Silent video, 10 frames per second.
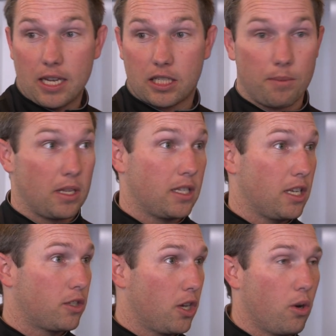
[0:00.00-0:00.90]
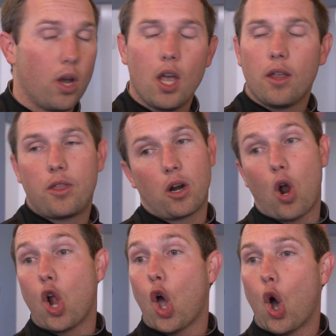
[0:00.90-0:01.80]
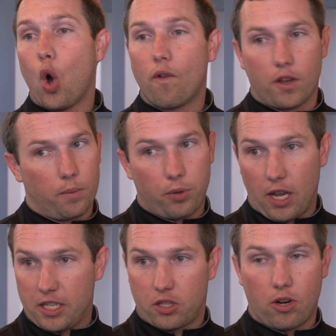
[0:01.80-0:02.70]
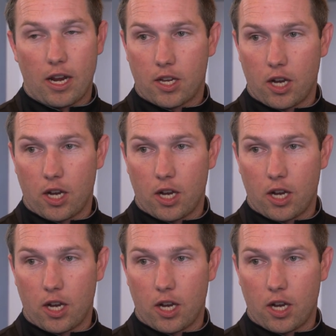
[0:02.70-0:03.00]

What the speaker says: some in D2. They're all over the place, great